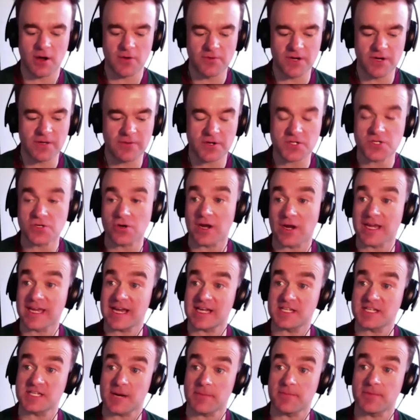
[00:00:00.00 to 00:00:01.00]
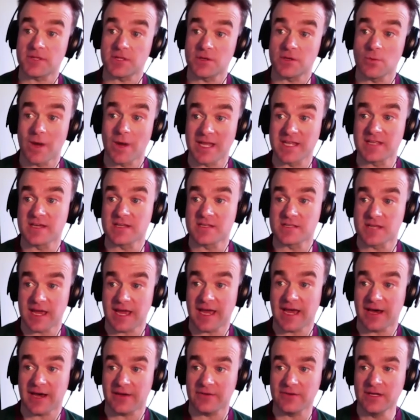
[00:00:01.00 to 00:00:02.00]
I really want to try and catch up with you when you're
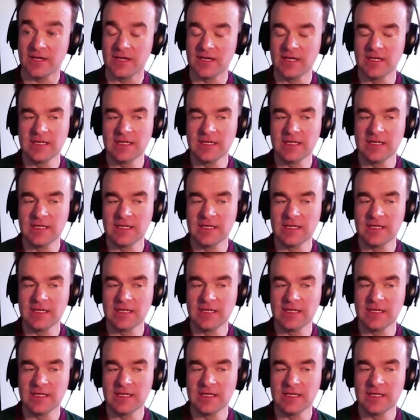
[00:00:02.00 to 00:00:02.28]
down.